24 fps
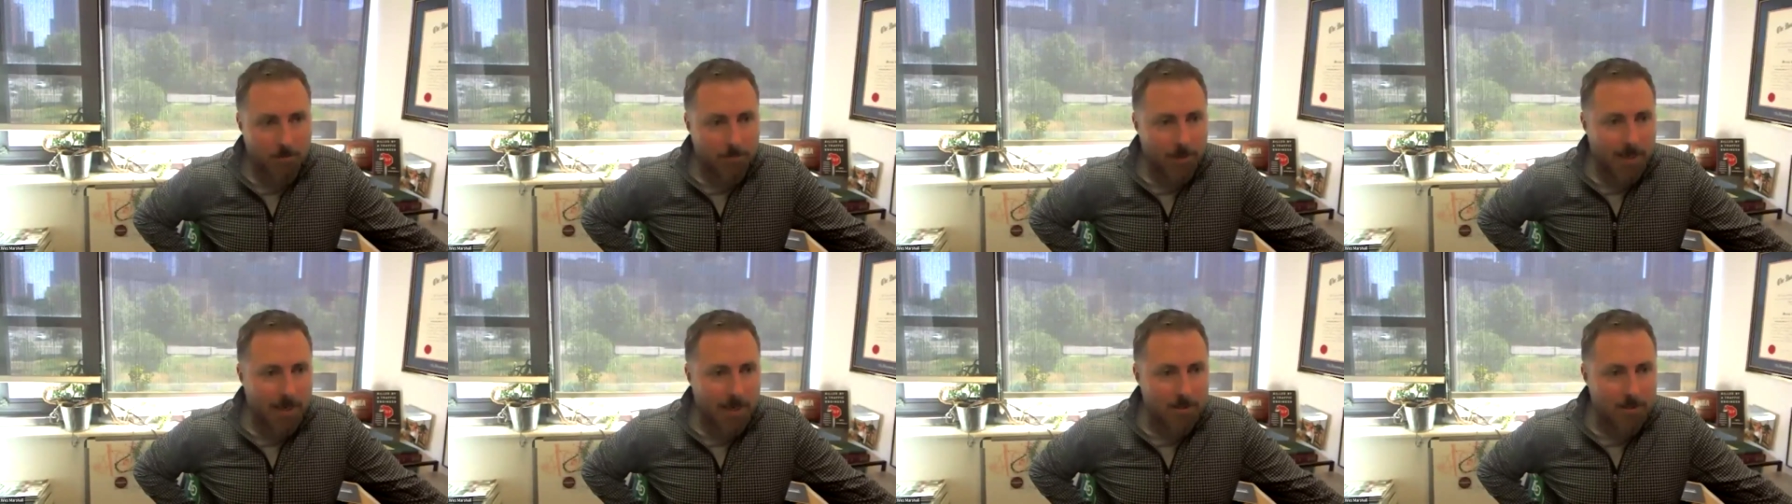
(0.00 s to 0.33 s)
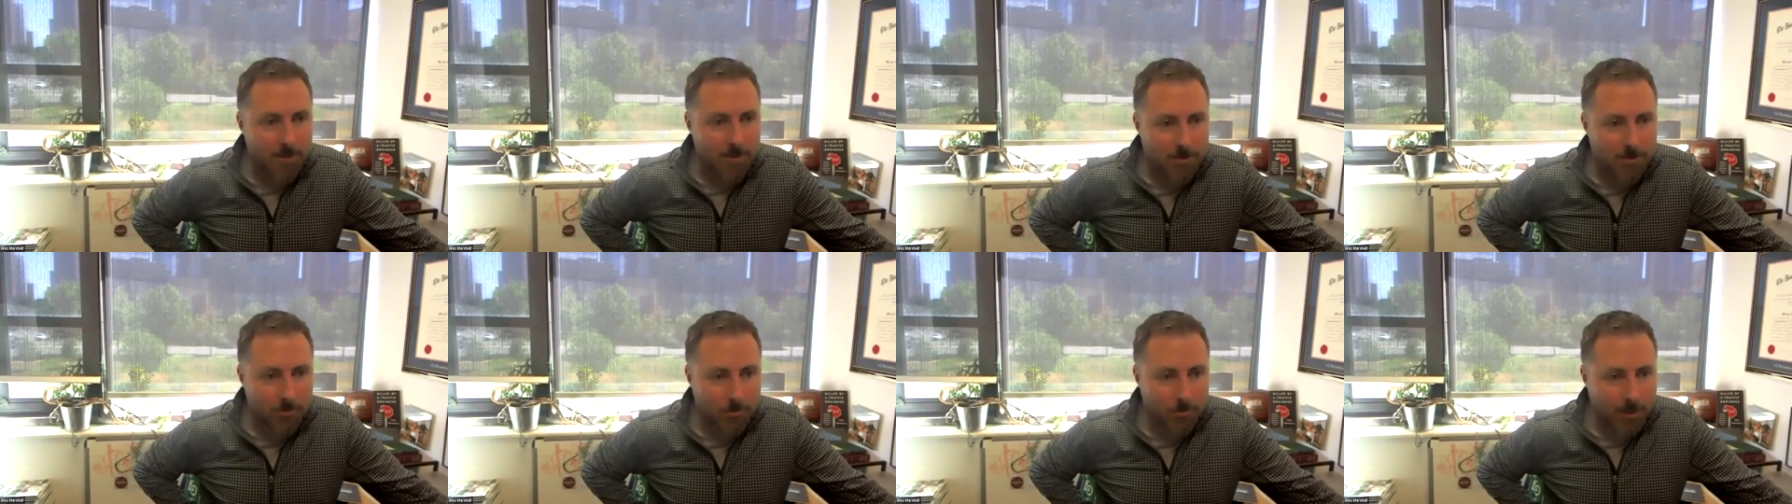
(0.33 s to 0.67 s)
a bad
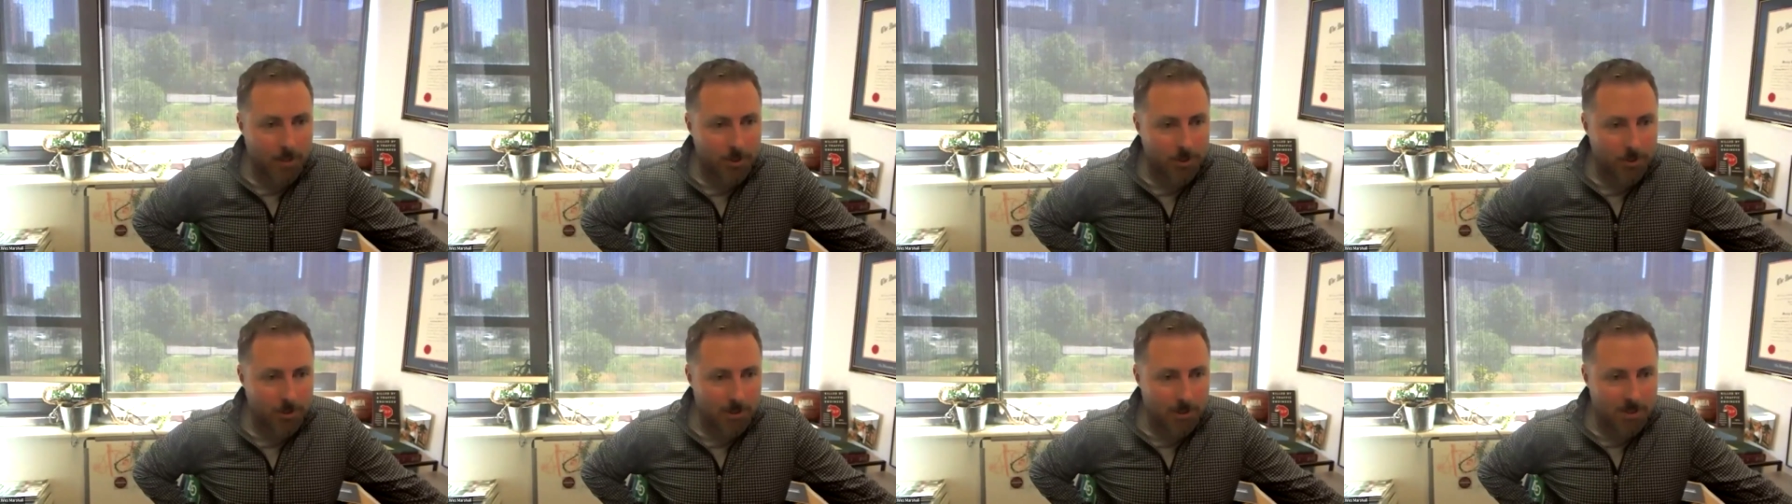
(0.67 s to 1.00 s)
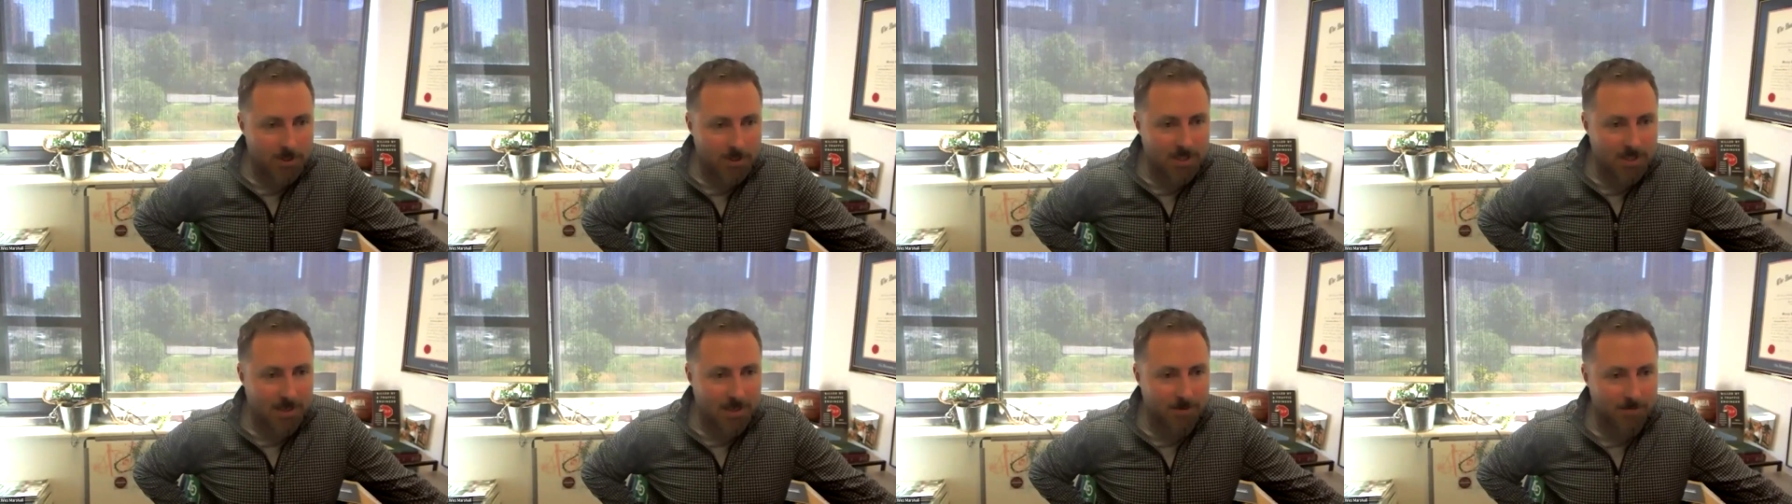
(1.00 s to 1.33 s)
situation
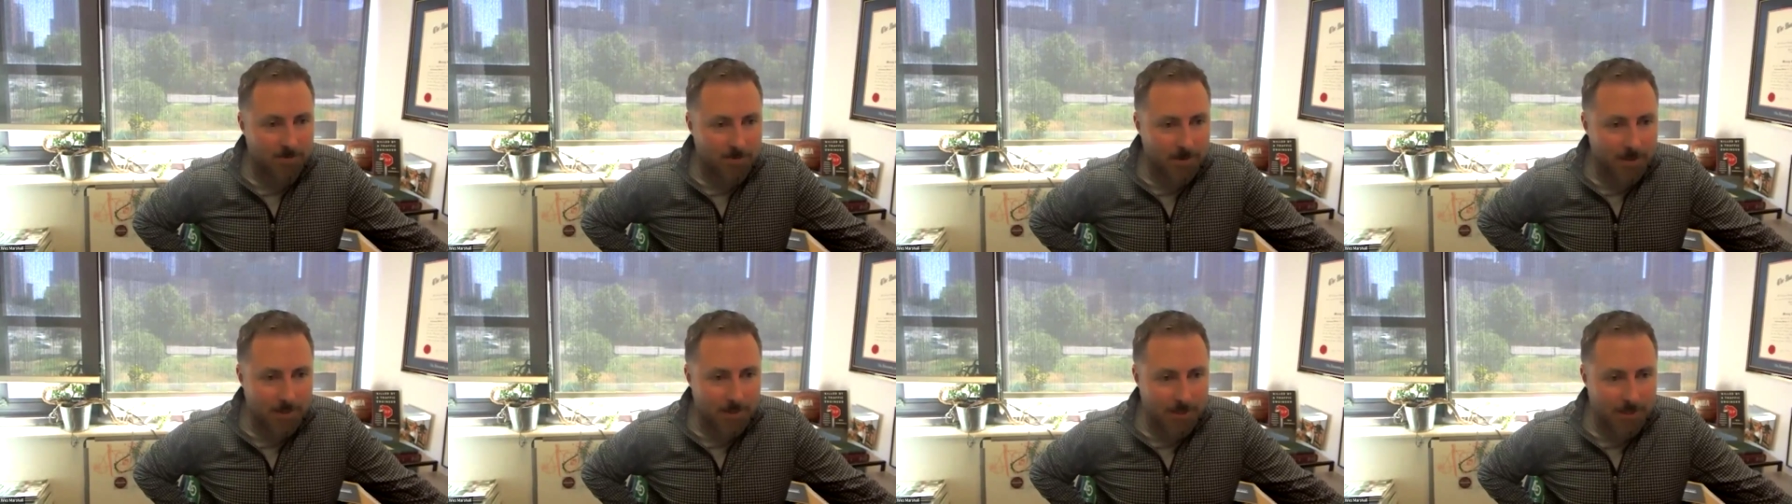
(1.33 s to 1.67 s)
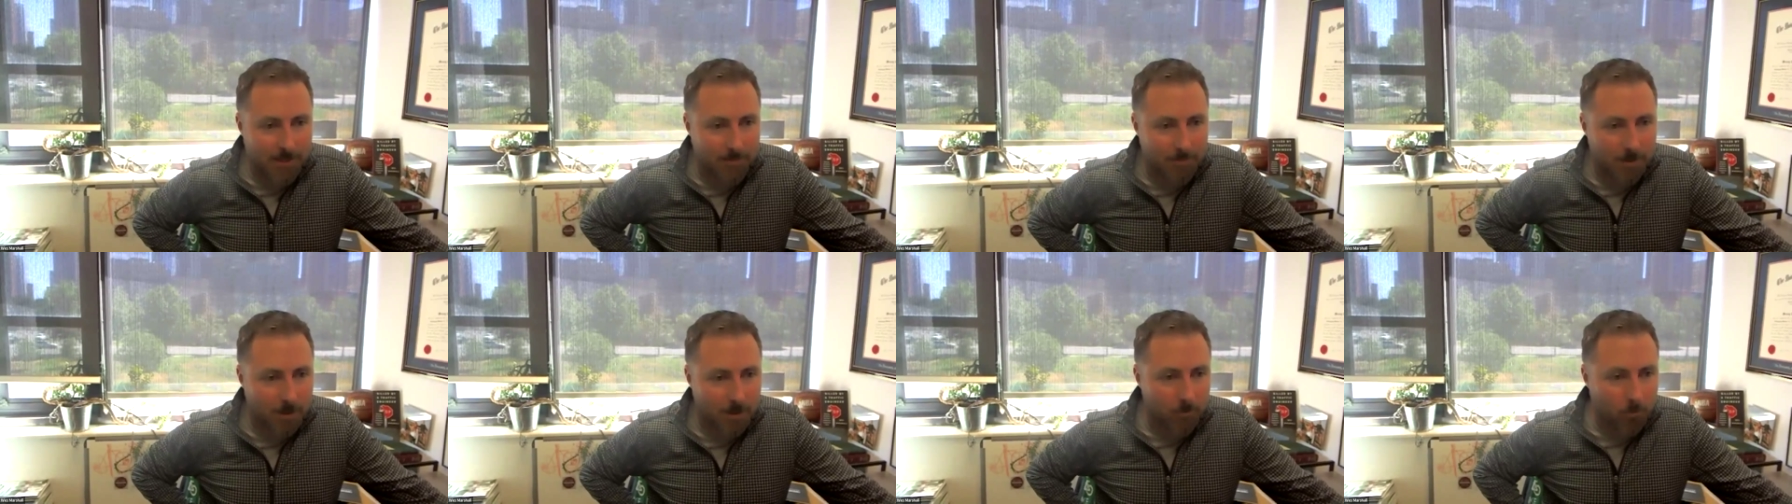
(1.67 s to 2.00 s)
instead of
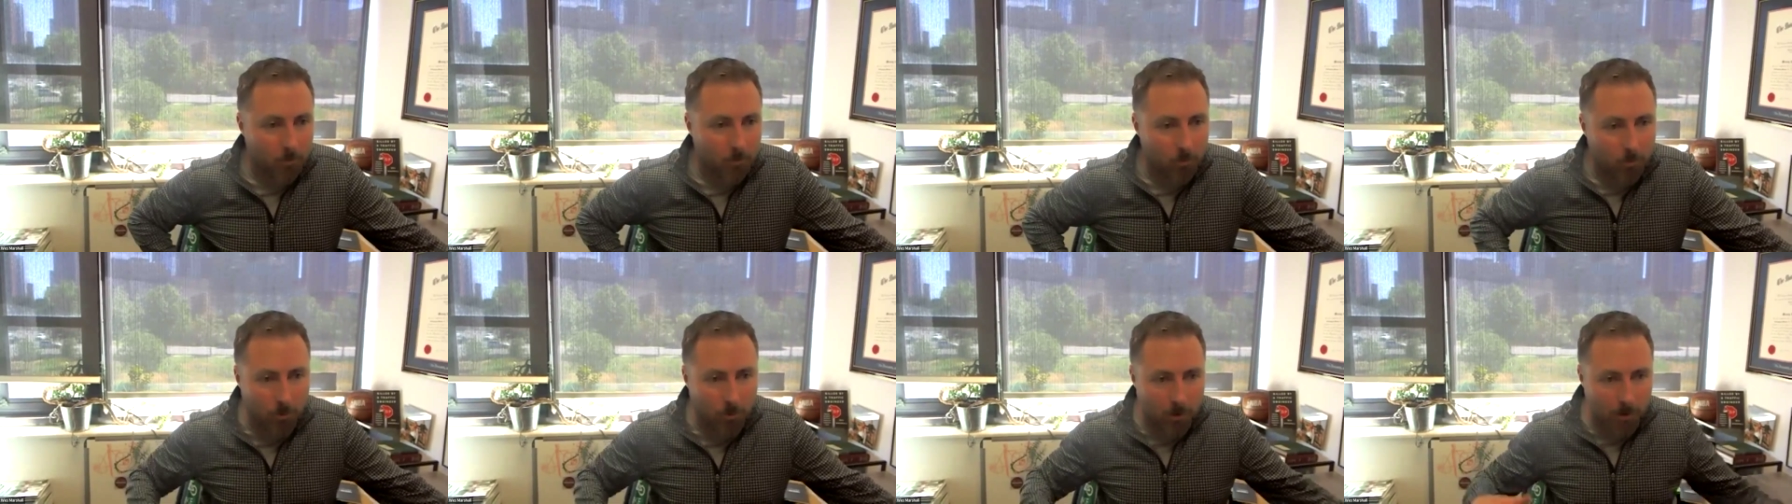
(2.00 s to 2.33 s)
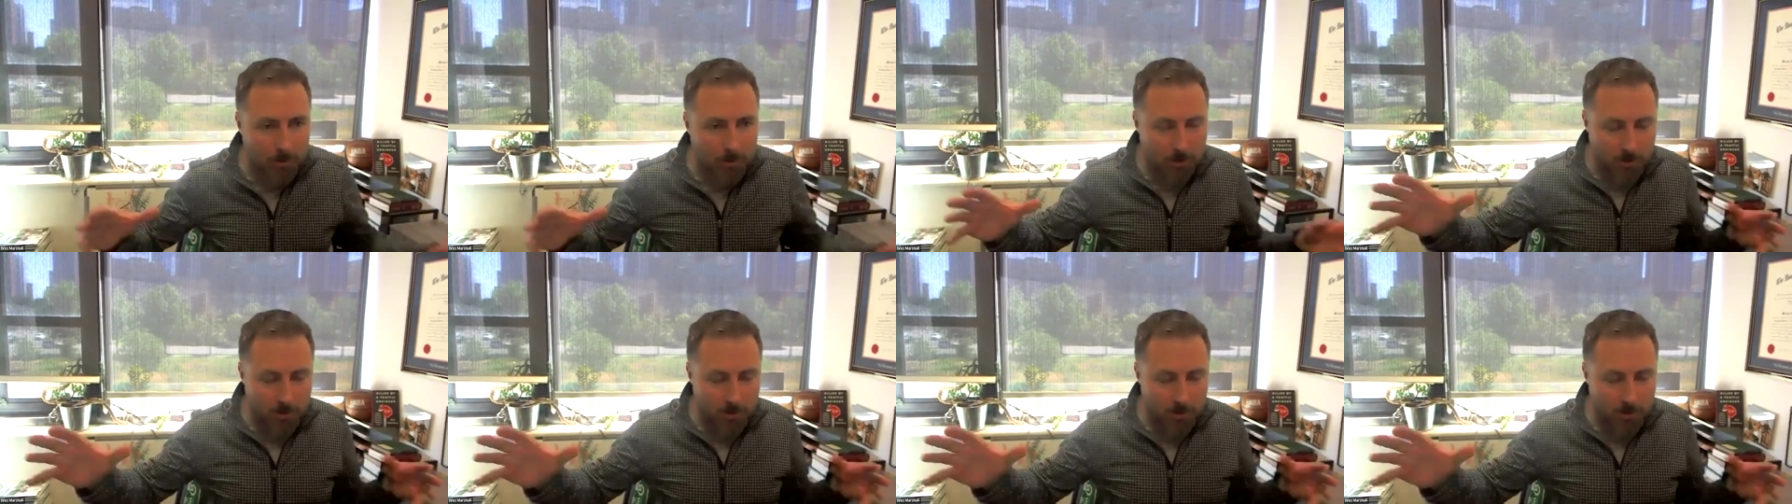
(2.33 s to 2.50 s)
thinking about what